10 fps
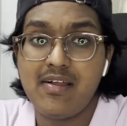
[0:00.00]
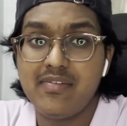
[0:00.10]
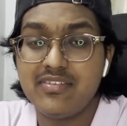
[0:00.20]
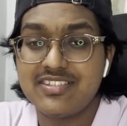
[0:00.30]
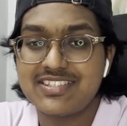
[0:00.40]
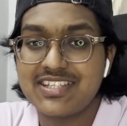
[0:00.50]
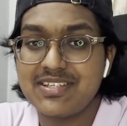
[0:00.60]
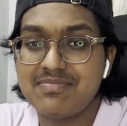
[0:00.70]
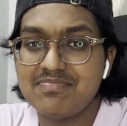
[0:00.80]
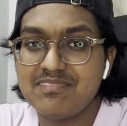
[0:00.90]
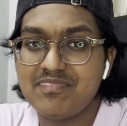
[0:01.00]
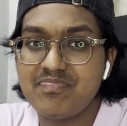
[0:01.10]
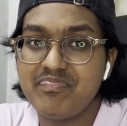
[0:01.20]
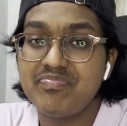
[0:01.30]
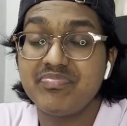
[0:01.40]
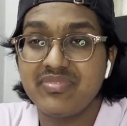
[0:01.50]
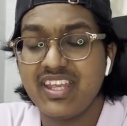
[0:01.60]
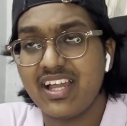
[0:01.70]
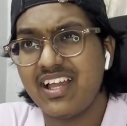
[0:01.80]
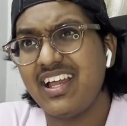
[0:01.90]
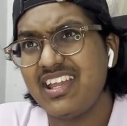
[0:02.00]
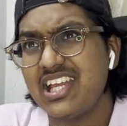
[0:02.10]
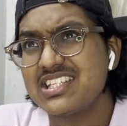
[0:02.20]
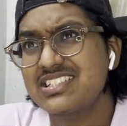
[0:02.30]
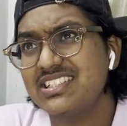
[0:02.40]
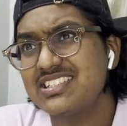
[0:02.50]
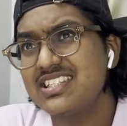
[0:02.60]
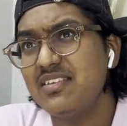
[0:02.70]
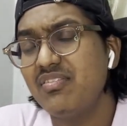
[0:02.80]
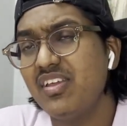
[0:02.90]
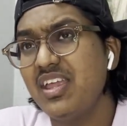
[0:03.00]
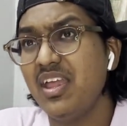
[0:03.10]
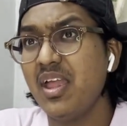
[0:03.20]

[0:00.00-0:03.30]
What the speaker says: This time, I asked the same way,